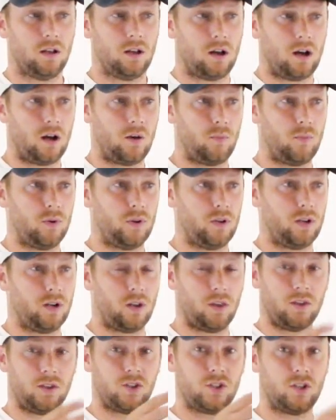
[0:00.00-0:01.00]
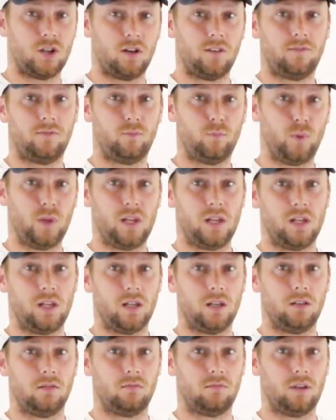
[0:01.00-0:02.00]
I'll put it on the shelf
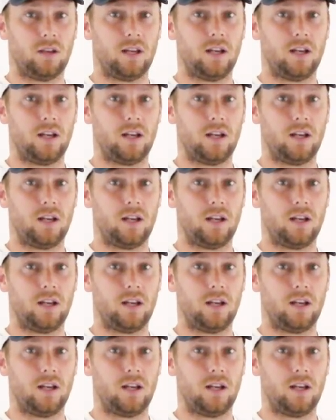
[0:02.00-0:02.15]
B,